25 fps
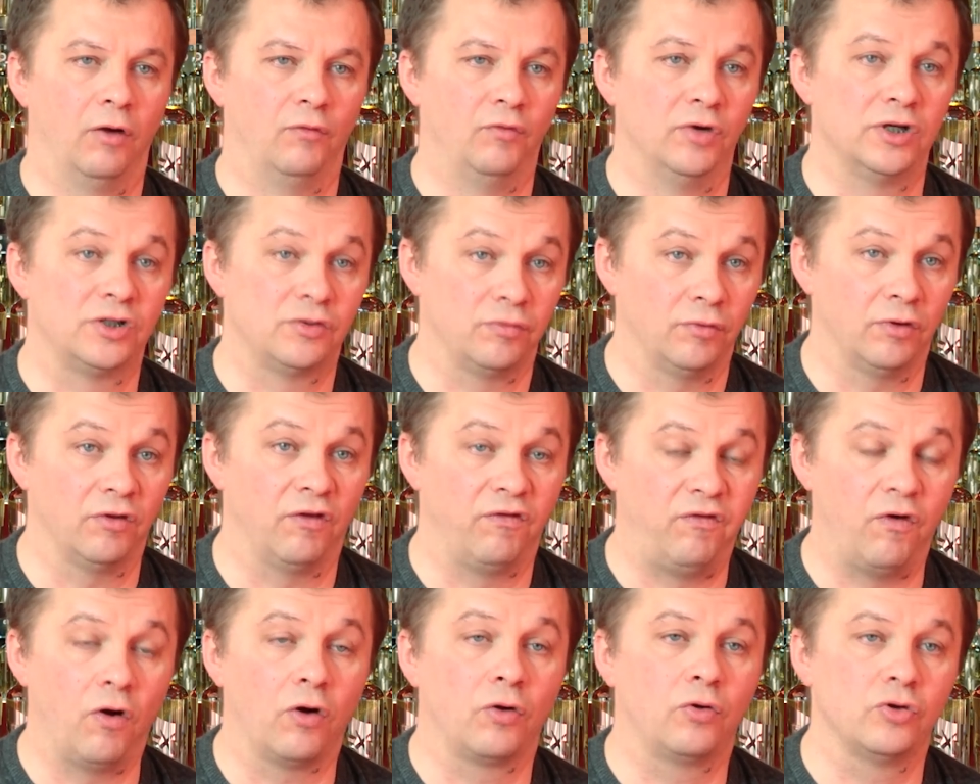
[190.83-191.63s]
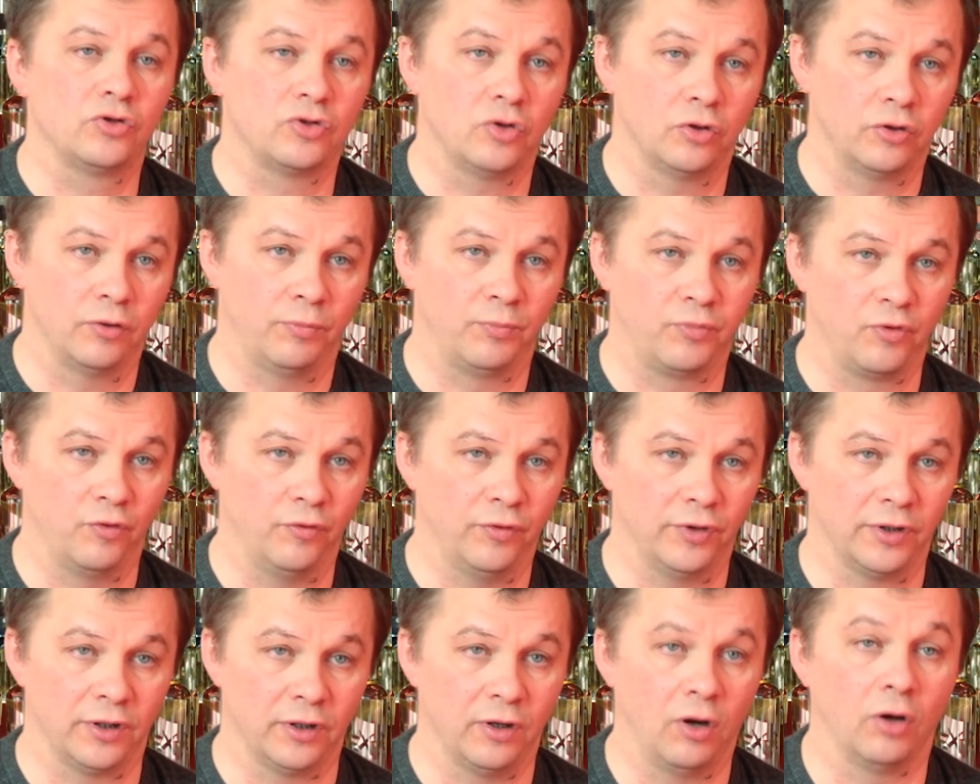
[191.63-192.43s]
which will focus on
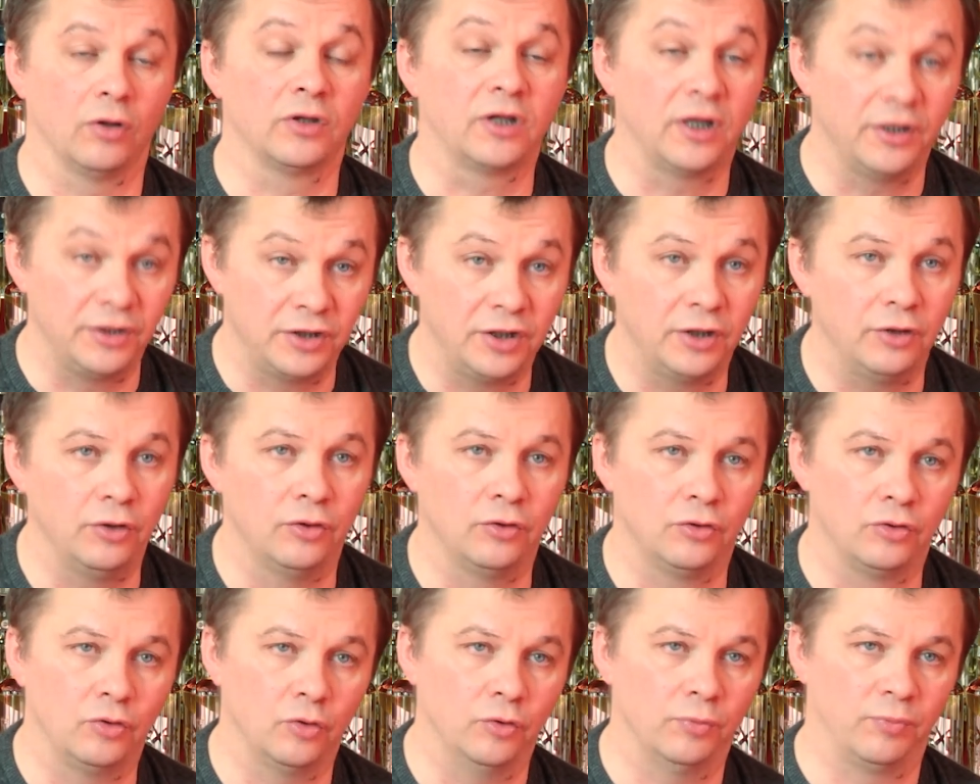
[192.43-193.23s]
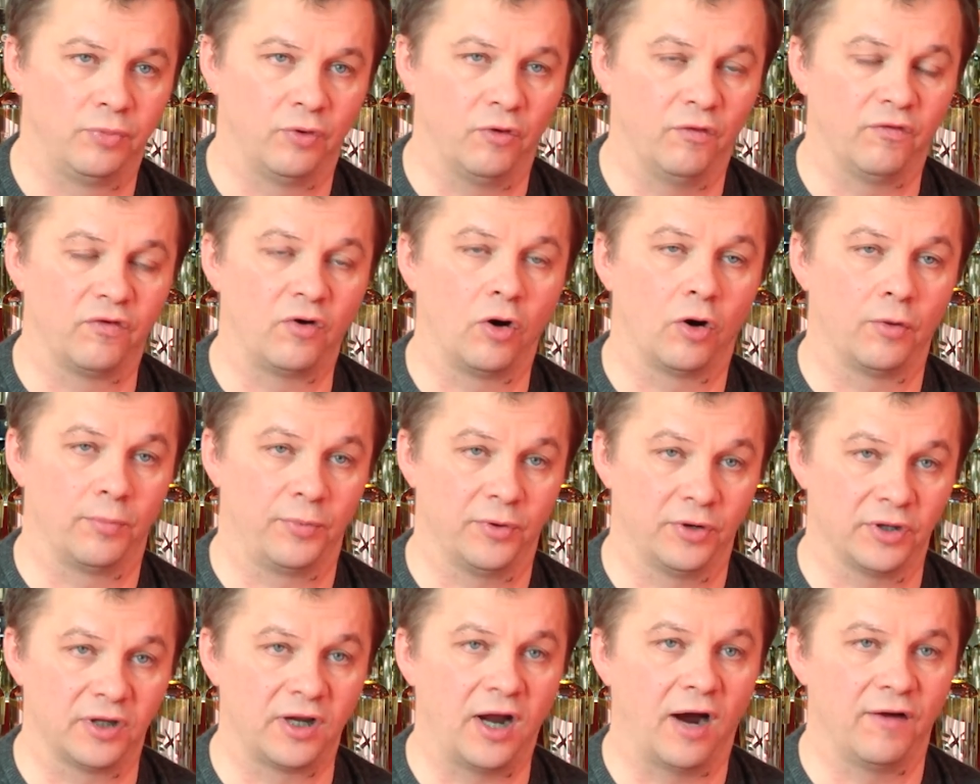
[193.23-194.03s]
improving, on continuing to improve
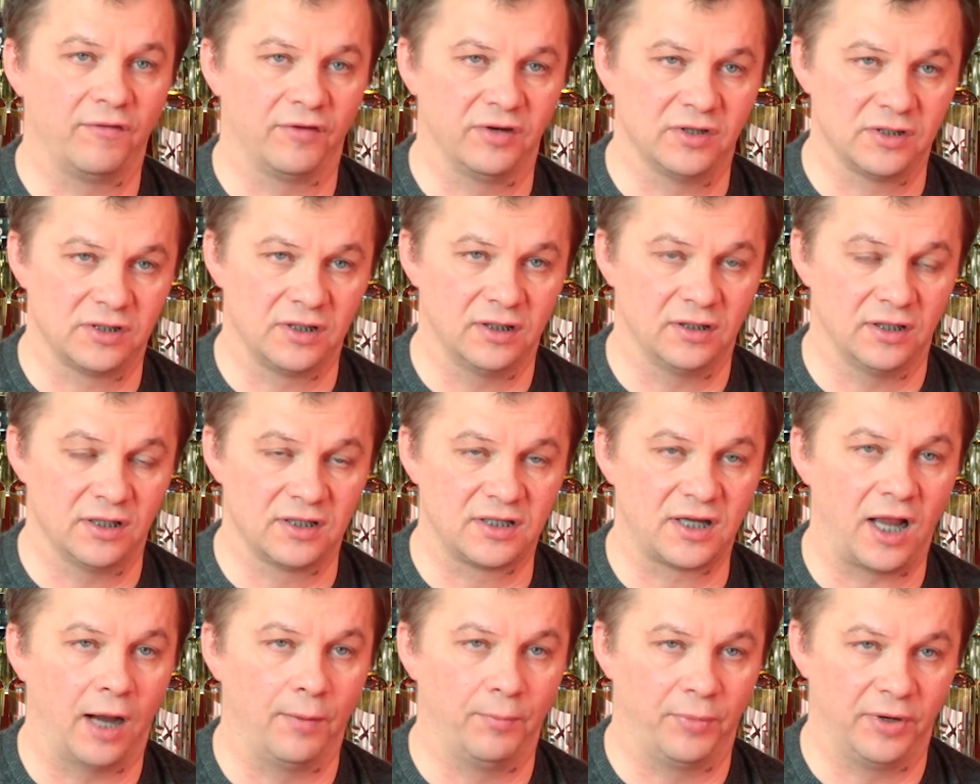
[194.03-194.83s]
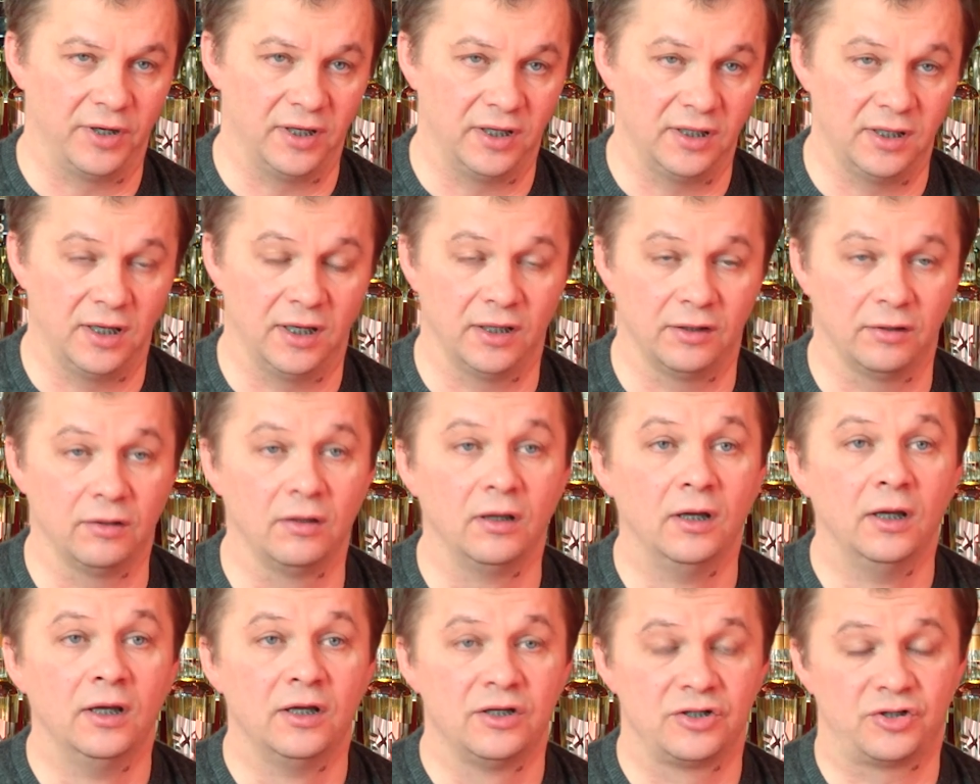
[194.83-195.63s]
corporate governance in this company
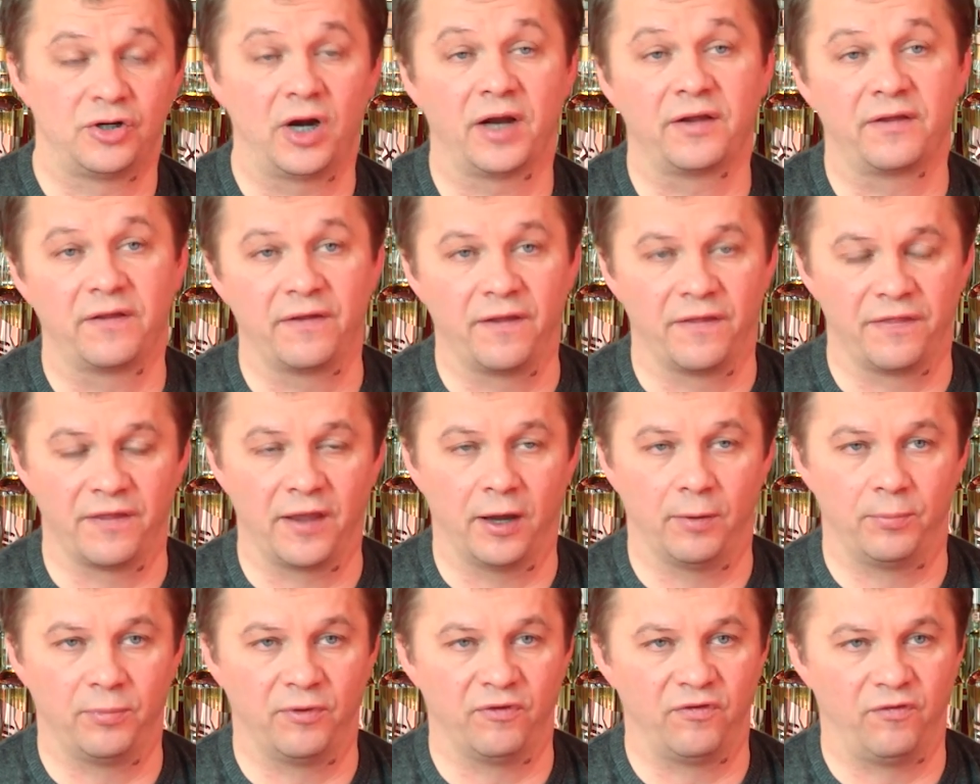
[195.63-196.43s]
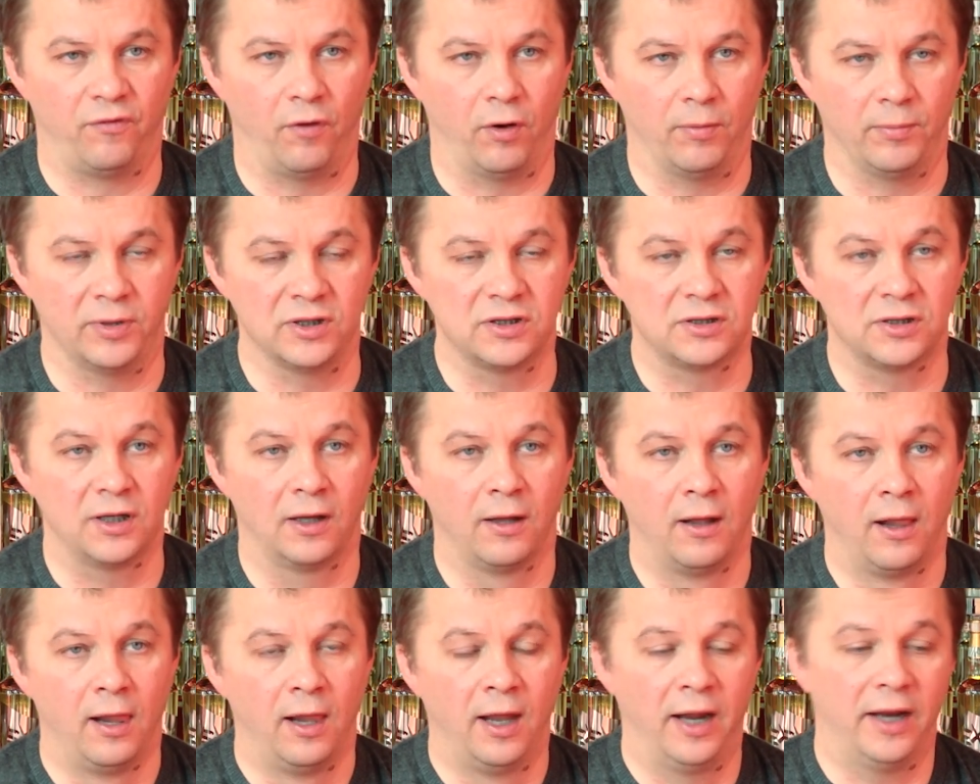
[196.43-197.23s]
and strengthening their performance.
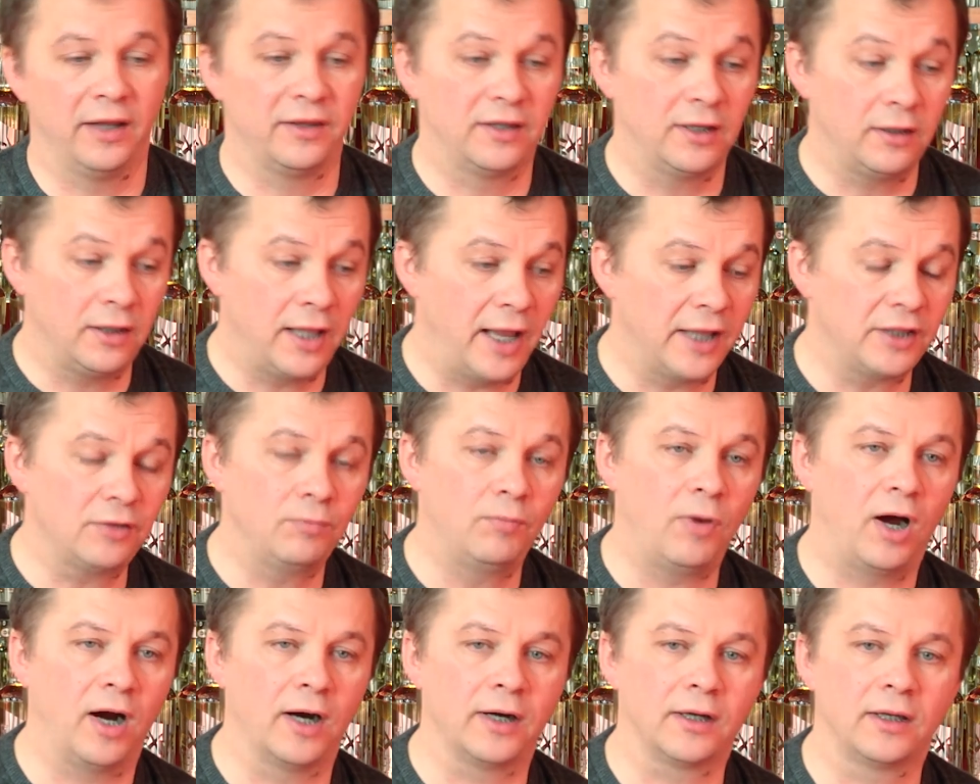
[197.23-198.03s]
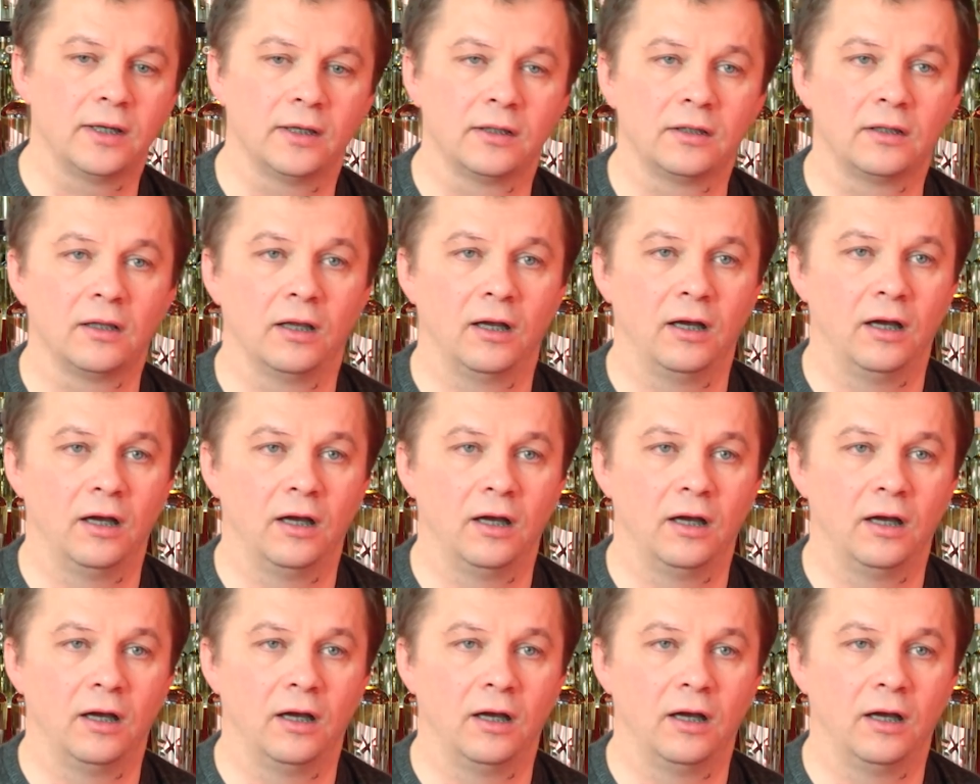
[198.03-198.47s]
In the land market,